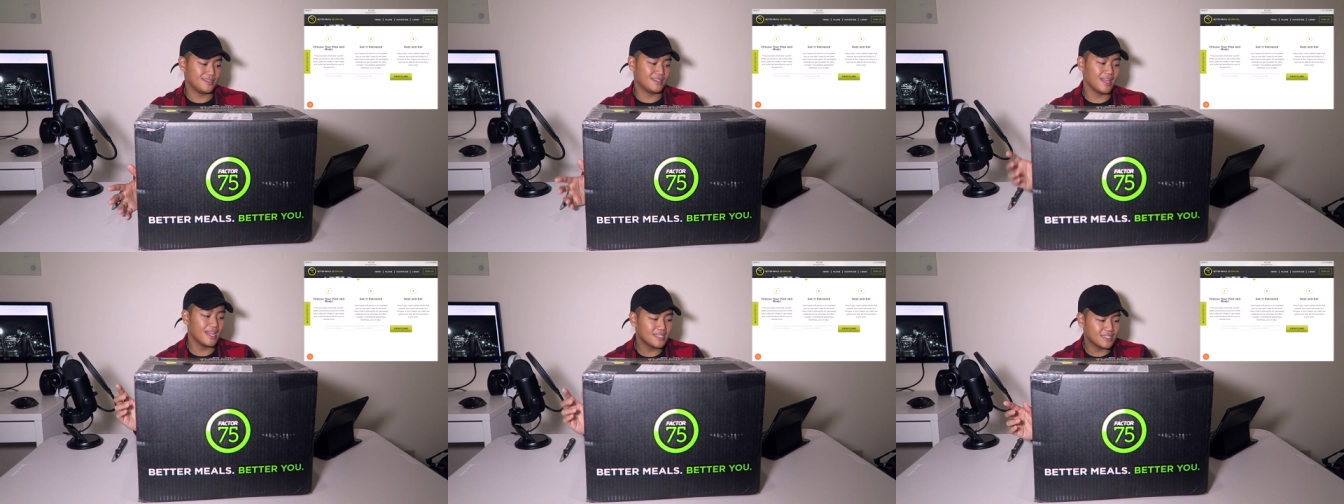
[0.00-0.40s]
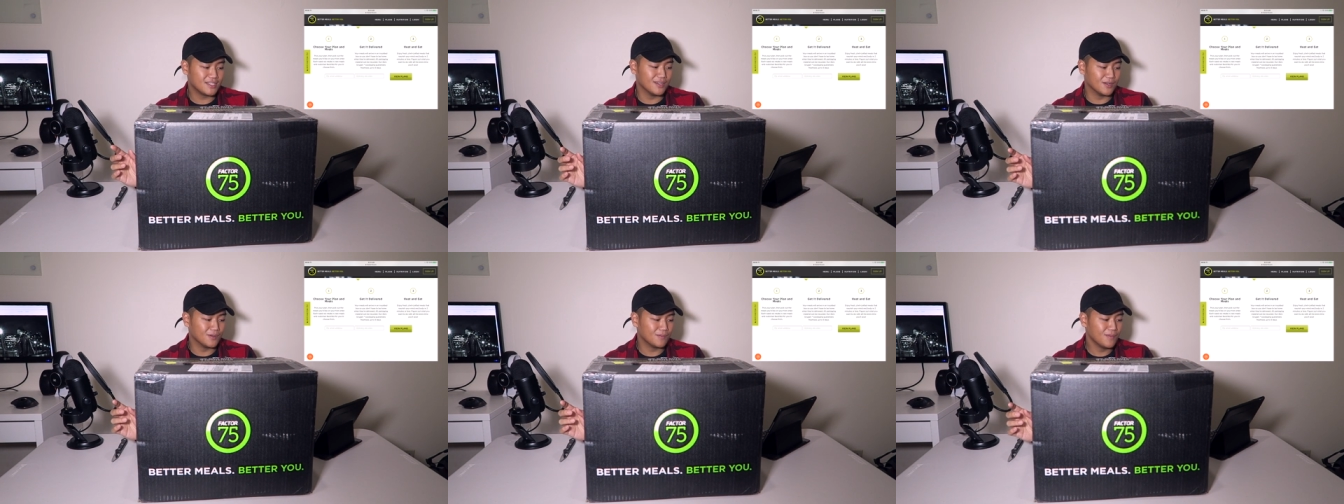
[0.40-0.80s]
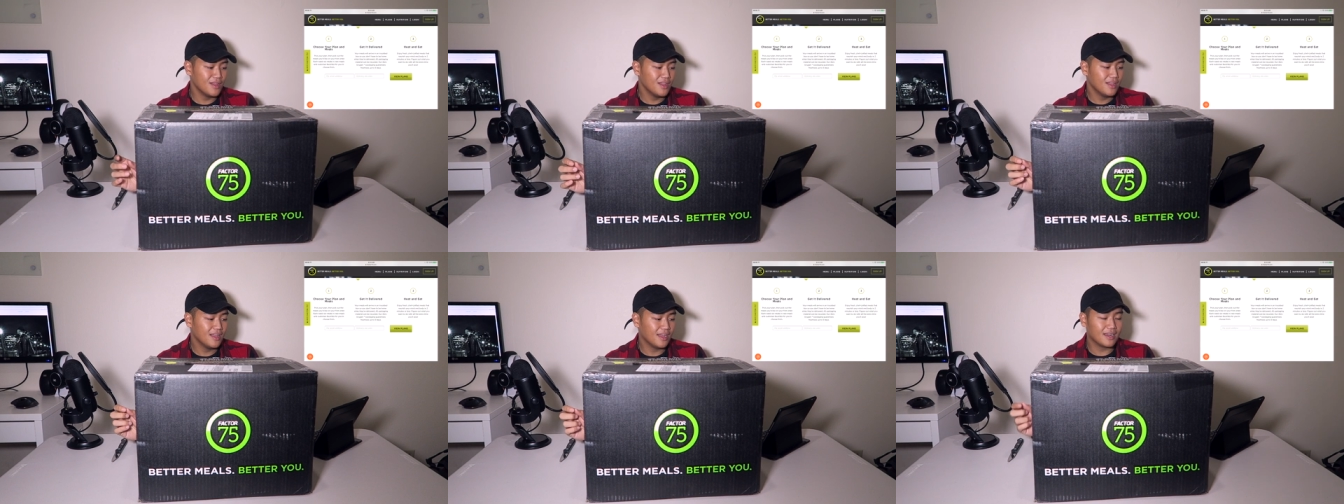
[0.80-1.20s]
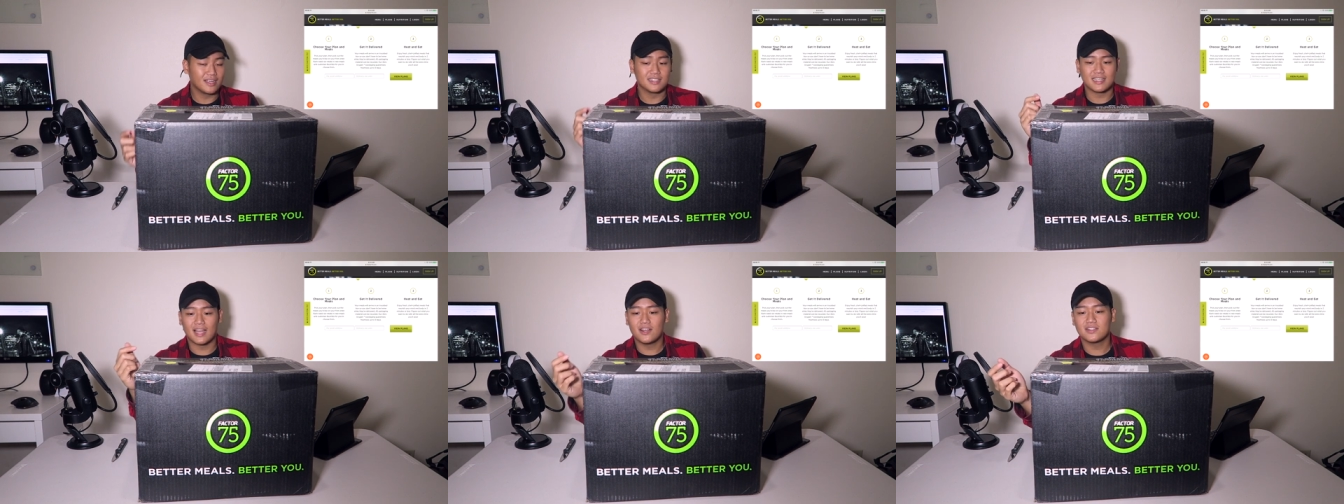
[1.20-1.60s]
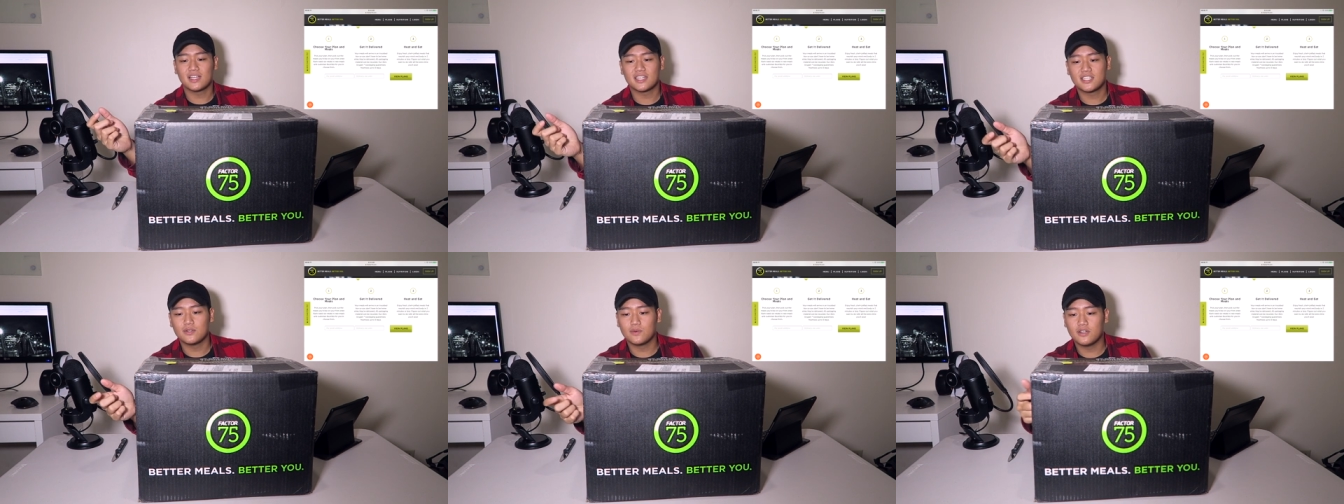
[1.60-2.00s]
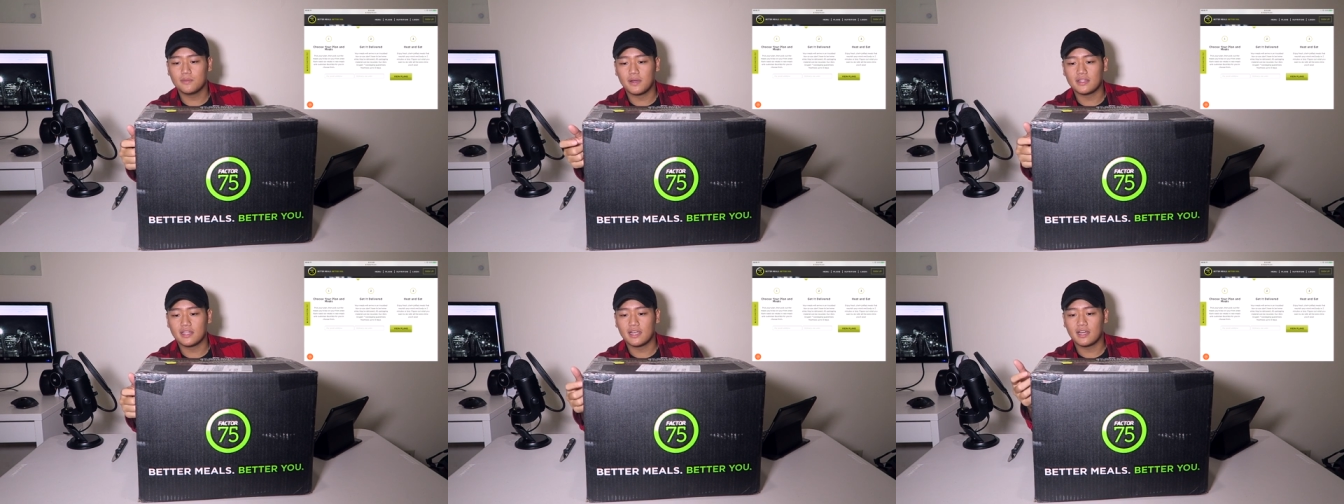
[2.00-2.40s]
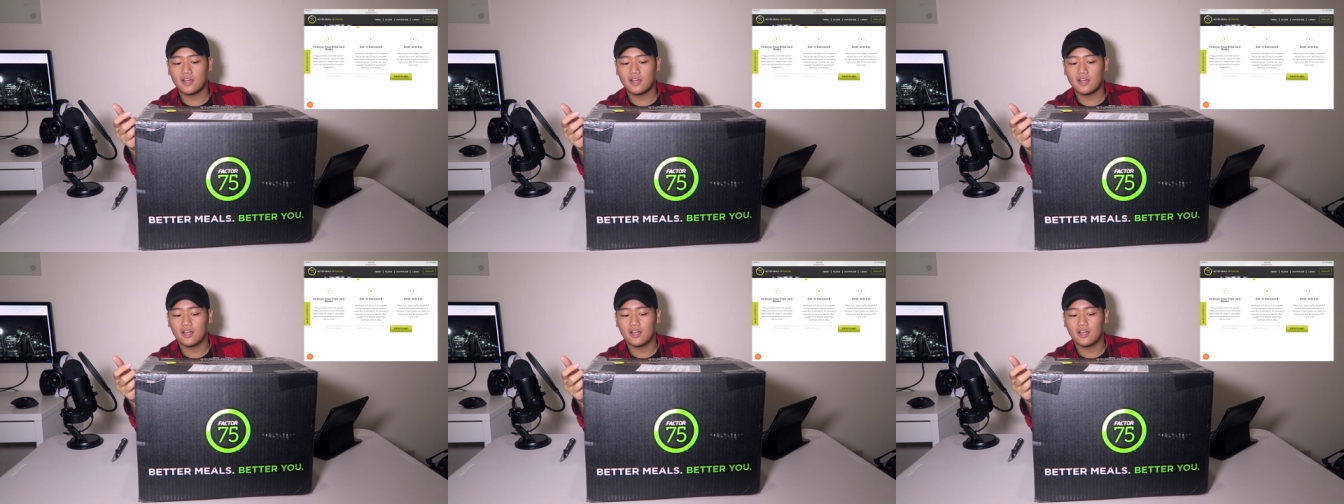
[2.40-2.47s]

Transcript: That's dope, because I was actually worried about that.